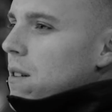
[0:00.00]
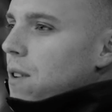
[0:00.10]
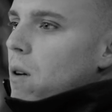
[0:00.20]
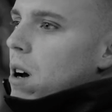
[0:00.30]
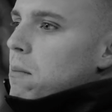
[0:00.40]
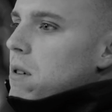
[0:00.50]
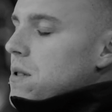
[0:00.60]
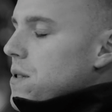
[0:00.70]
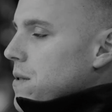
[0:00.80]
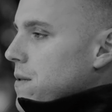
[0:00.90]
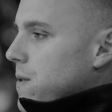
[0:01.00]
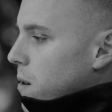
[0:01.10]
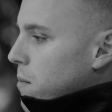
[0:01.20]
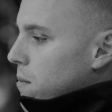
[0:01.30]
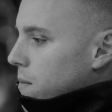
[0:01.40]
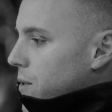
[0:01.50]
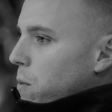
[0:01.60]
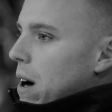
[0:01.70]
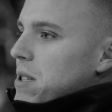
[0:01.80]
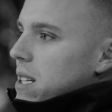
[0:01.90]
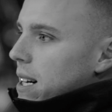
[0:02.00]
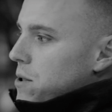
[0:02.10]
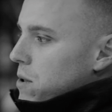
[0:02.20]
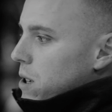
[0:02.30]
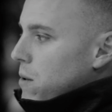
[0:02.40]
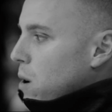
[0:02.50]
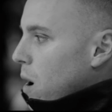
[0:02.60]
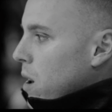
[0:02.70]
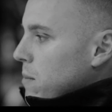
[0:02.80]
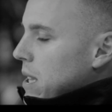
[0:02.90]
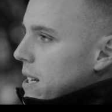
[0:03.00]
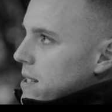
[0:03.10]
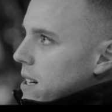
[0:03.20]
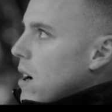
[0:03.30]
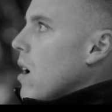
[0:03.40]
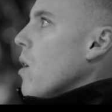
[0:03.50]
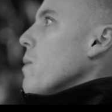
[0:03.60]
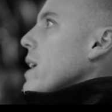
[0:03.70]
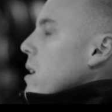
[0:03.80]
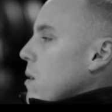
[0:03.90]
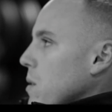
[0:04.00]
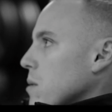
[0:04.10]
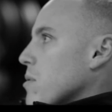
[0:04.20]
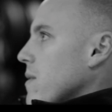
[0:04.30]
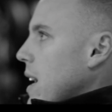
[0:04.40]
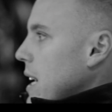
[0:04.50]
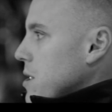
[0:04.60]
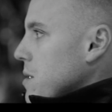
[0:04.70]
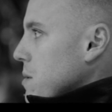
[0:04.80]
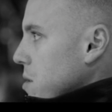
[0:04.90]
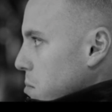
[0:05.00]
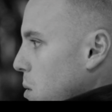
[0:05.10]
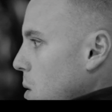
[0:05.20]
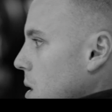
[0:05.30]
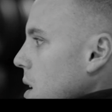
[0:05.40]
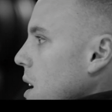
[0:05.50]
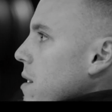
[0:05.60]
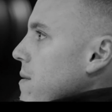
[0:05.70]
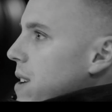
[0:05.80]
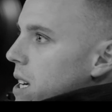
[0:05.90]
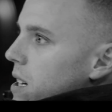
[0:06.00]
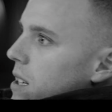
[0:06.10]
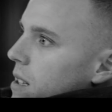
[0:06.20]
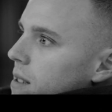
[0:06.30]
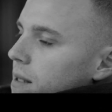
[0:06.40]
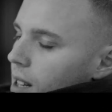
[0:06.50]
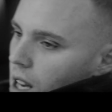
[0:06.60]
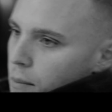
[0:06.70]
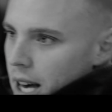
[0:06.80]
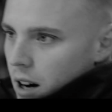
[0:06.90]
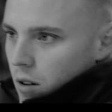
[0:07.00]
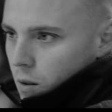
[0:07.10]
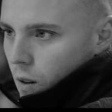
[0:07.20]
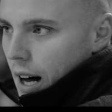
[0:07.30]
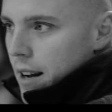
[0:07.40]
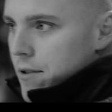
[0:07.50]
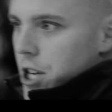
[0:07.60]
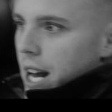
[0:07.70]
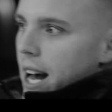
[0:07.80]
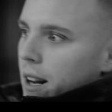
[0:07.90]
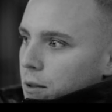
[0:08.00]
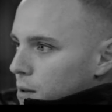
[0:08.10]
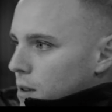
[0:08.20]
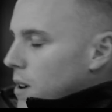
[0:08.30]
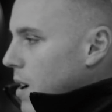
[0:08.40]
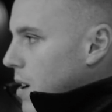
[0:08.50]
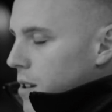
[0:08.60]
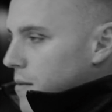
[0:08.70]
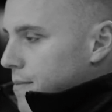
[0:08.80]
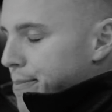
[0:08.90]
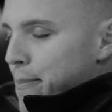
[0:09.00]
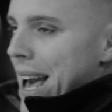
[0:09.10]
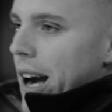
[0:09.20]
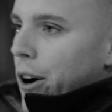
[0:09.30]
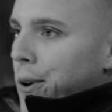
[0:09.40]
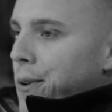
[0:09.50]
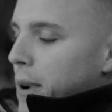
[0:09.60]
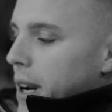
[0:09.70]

their phone numbers from their websites, or you call them and they say, oh, we can only provide you support via email or live chat or mail,